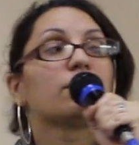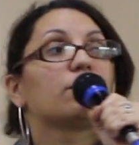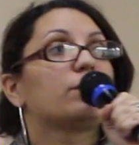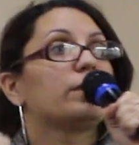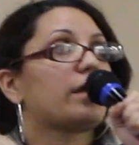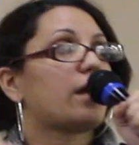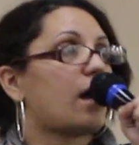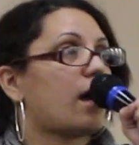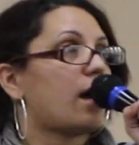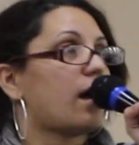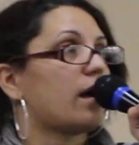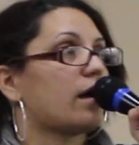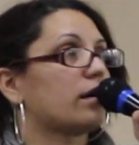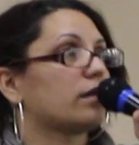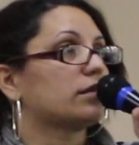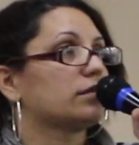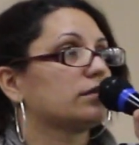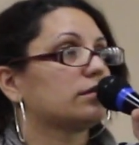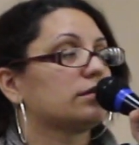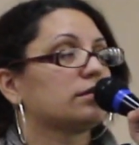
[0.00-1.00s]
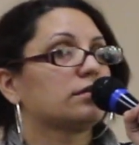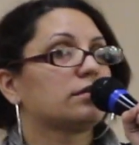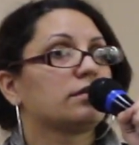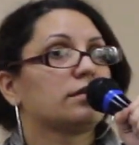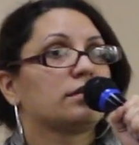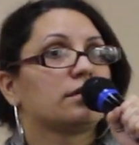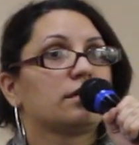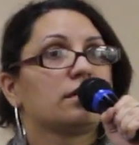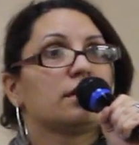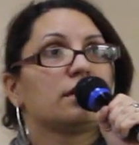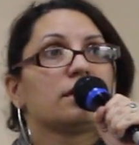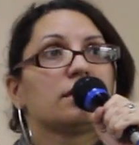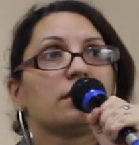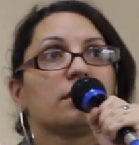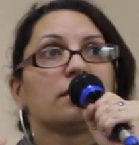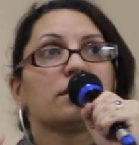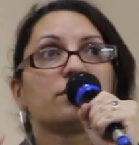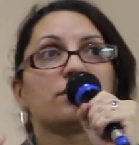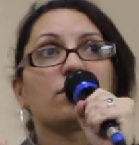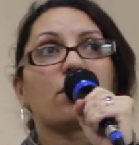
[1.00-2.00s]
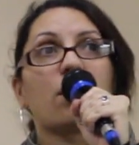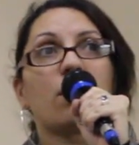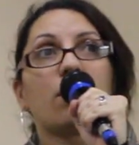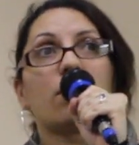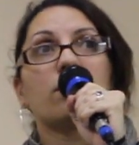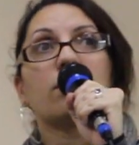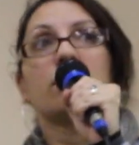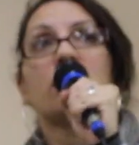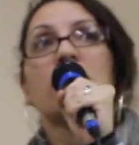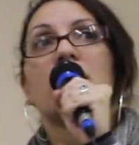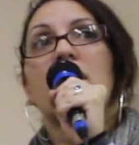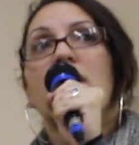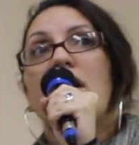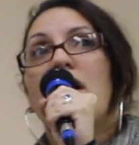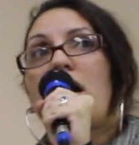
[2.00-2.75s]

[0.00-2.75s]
We are. So,